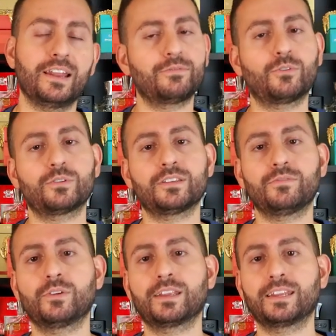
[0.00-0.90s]
And of course,
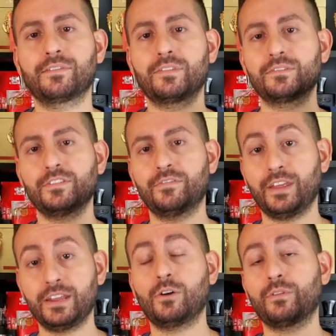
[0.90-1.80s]
if you can give this
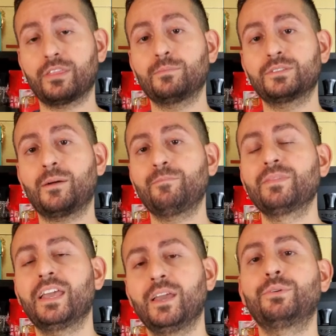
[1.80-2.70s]
video a thumbs up,
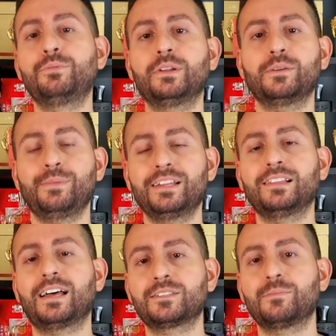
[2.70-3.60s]
it would really mean a
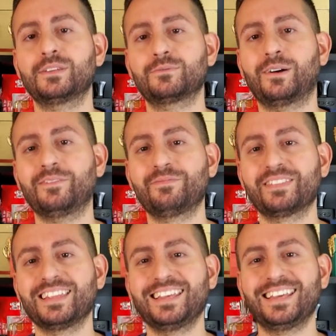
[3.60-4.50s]
lot to me as well.
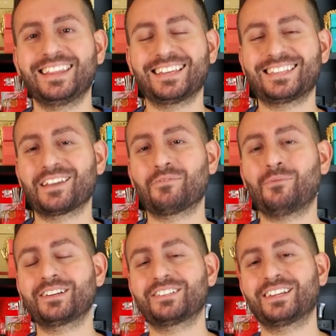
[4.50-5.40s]
Thanks again for
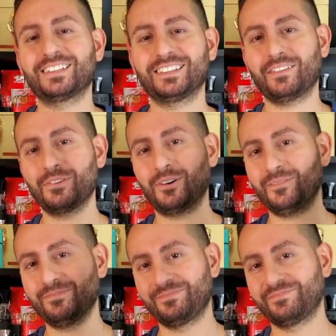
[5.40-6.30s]
watching. Love you
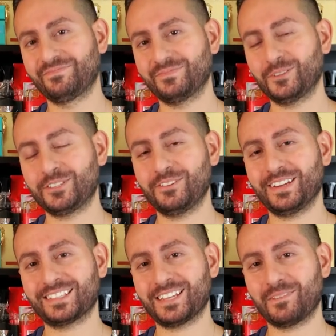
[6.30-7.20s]
all. We'll see you
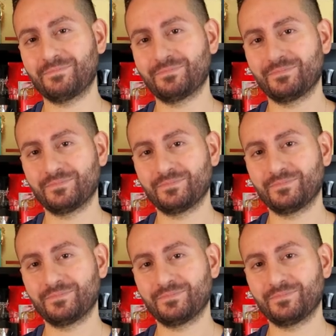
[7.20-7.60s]
next time.